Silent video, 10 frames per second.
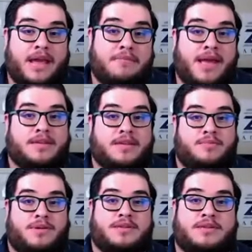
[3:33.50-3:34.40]
and manage
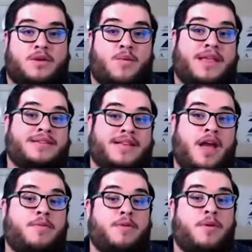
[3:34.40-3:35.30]
their business in a way that's going
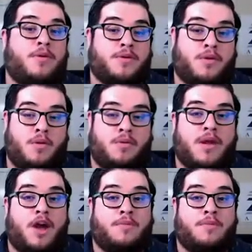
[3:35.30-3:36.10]
to help them both grow,